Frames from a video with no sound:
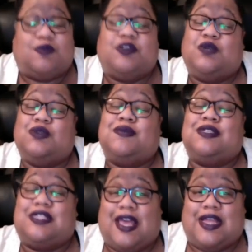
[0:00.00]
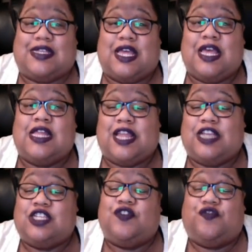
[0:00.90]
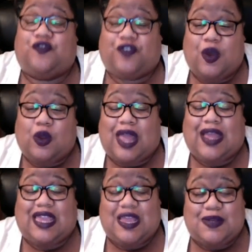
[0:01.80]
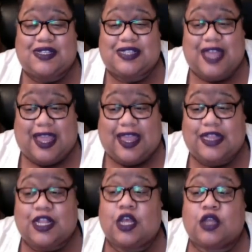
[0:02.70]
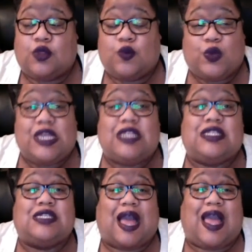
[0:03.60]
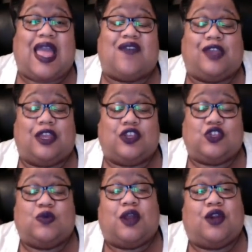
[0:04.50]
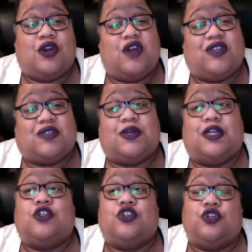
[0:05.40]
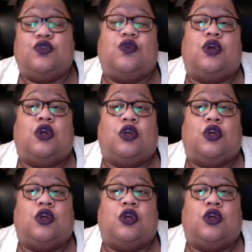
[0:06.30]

But she was upset that she felt like he was saying the reasons I have issues with my girlfriends because you